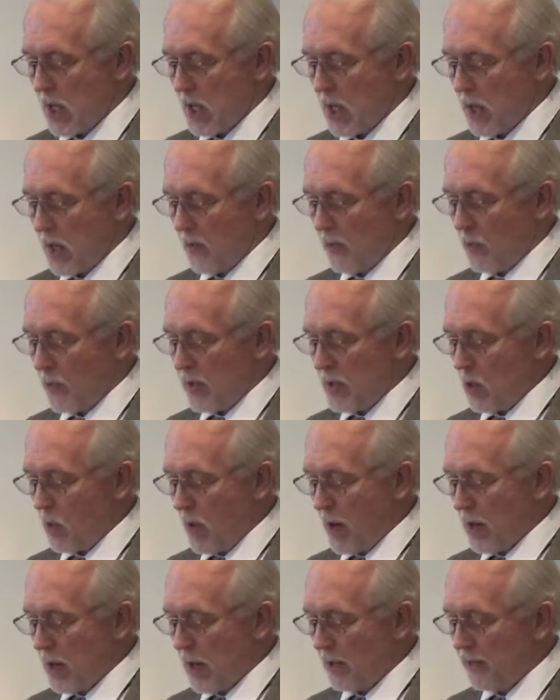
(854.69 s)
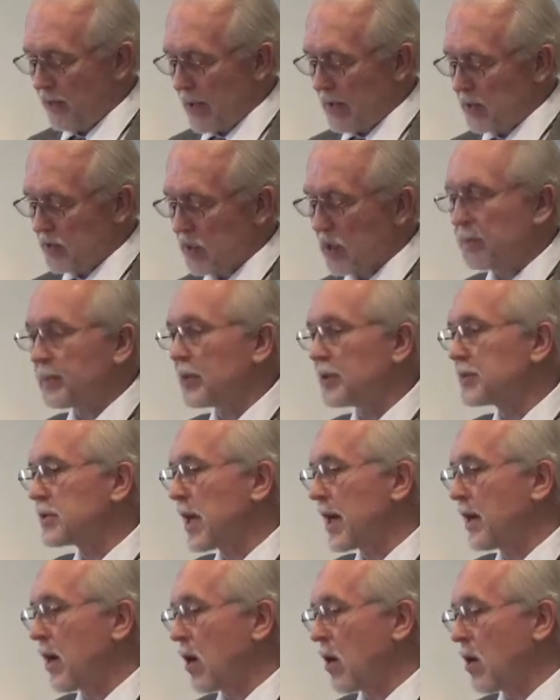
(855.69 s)
if we wear our faith symbols
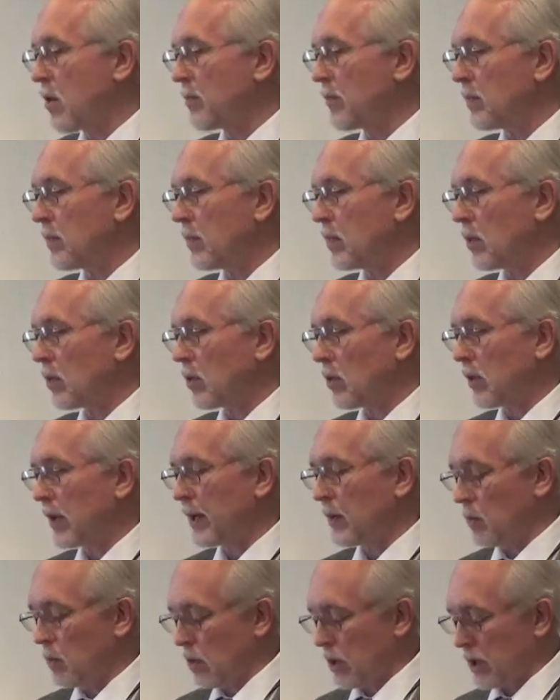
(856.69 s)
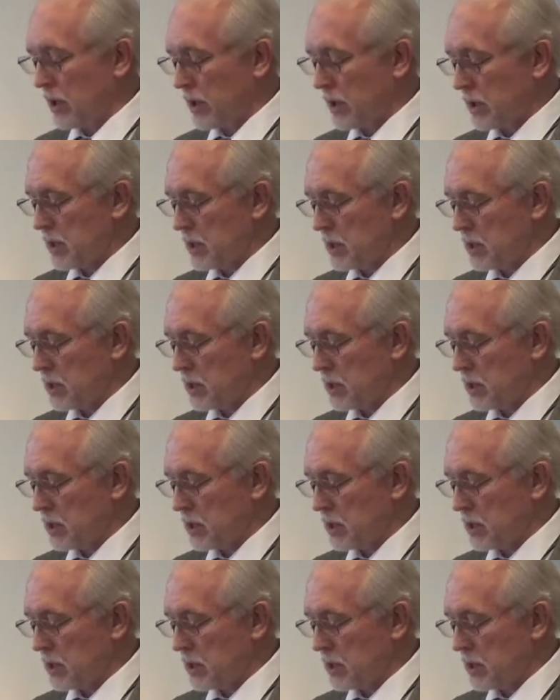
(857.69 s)
at home or at work,